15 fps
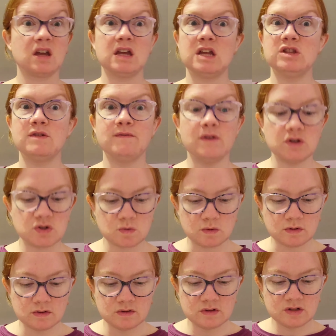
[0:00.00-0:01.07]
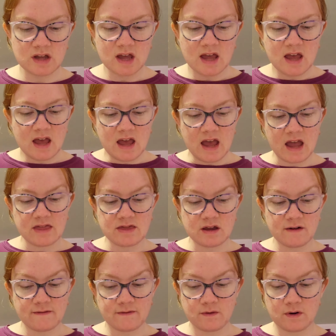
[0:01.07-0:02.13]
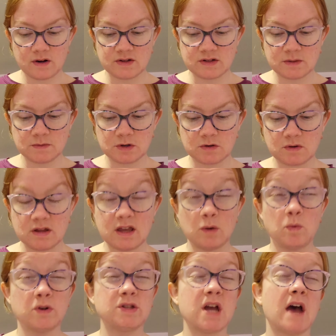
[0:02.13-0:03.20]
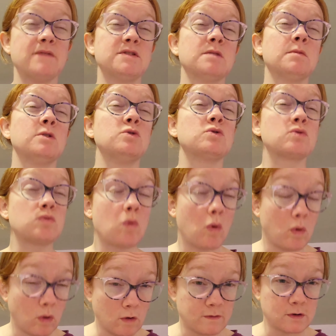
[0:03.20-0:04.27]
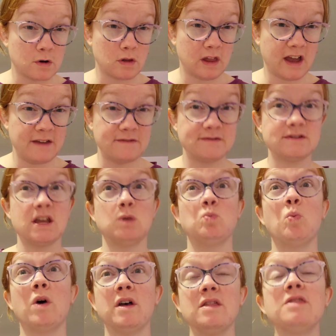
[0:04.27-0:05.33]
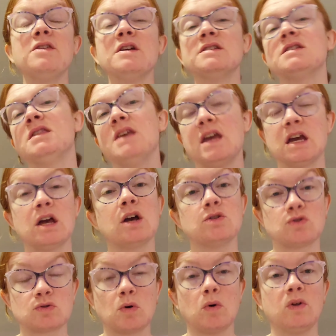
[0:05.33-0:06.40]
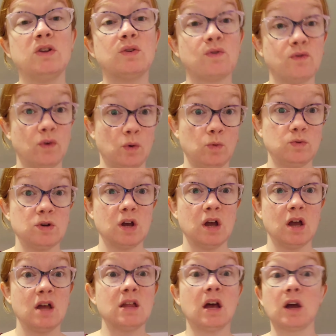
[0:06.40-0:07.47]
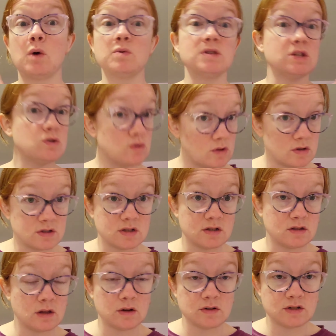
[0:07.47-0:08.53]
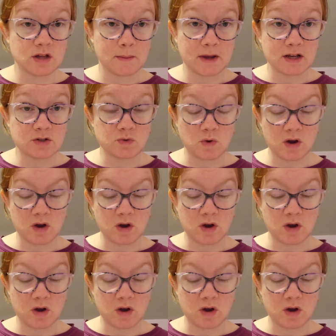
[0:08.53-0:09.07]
individuals, and therefore in some degree they want to have some control over their lives. And one of the things that they can control is food that goes into their stomachs,